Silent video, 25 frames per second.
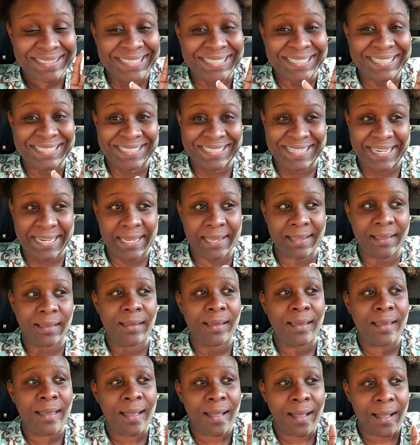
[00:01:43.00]
today
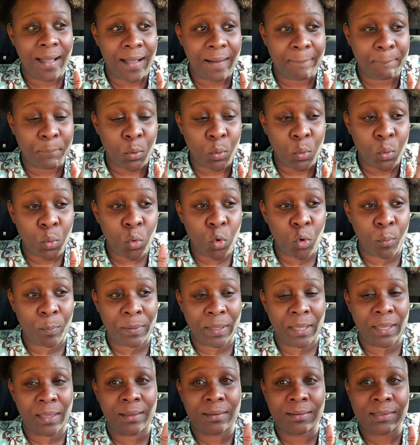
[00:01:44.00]
I'm
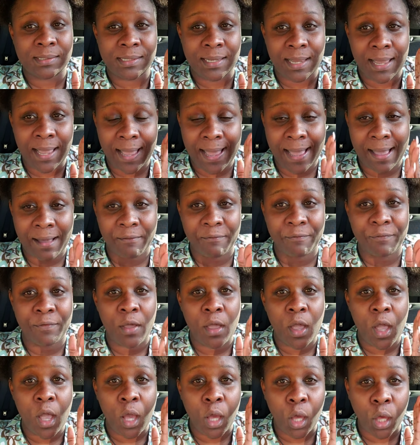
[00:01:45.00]
hoping to have
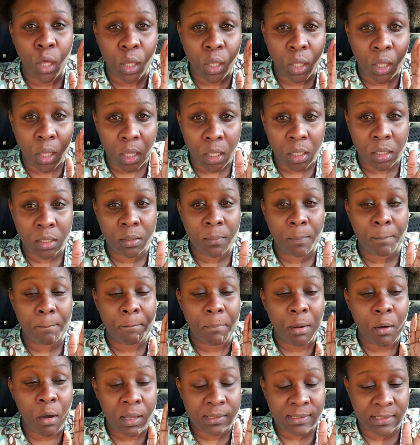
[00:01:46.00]
good
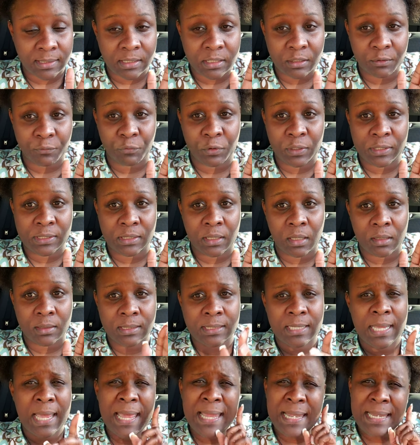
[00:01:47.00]
positive
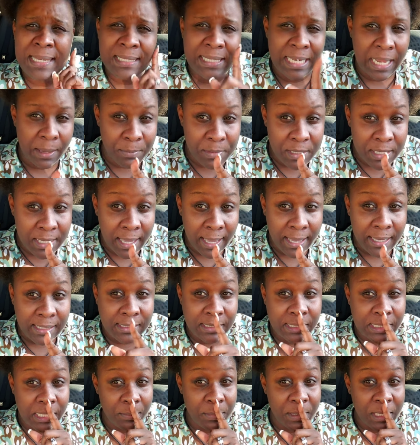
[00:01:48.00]
results. Let me
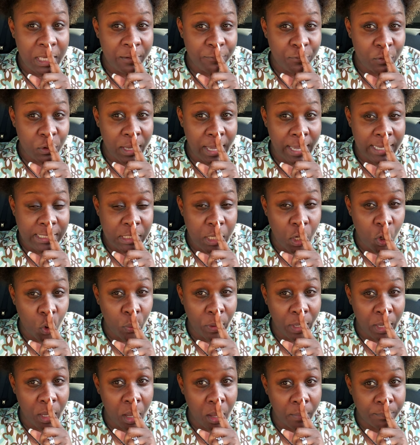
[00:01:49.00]
guys, let me give you guys a
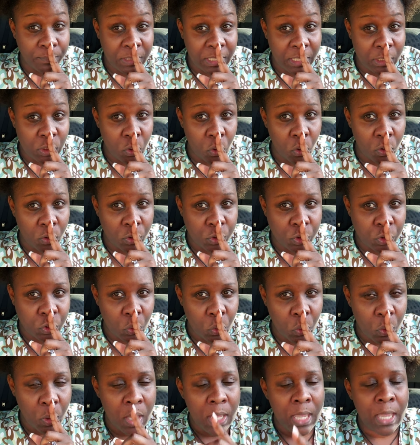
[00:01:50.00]
quick update
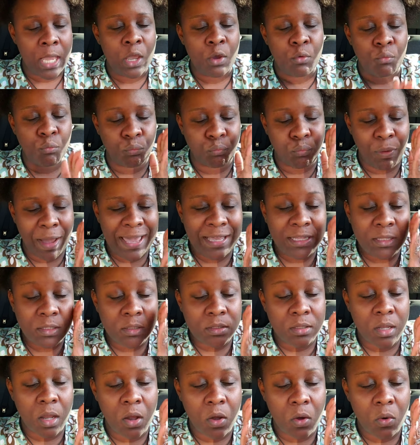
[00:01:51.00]
also. Right
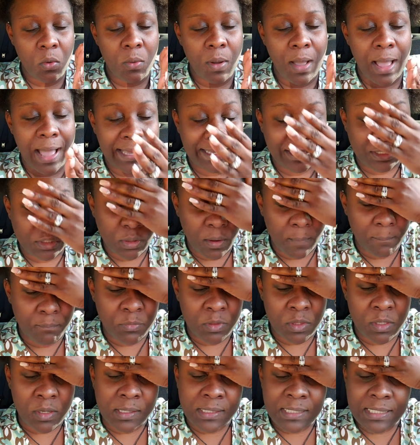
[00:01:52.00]
now, I am
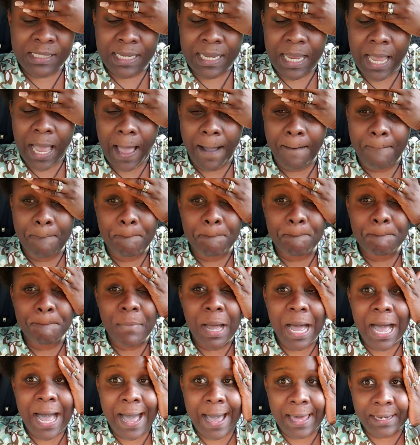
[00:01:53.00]
nursing a
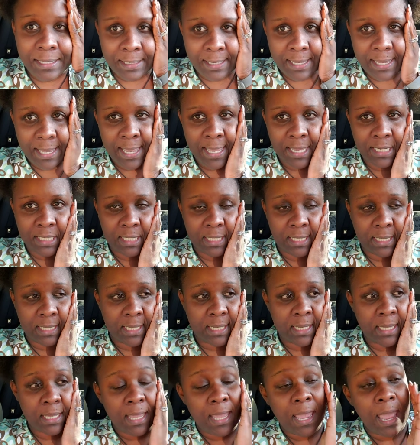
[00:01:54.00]
mad
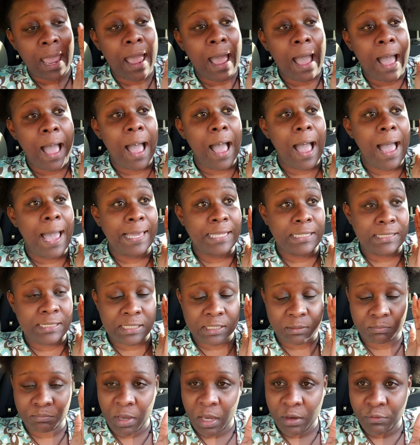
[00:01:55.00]
headache. I
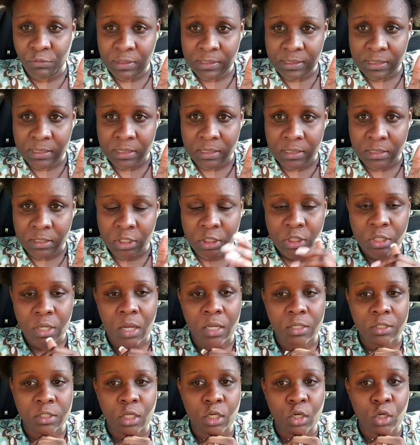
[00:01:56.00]
did my research
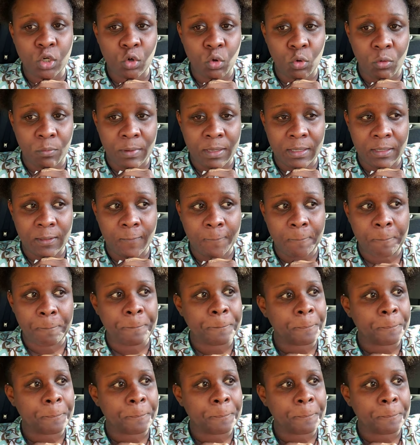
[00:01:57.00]
under Clomid.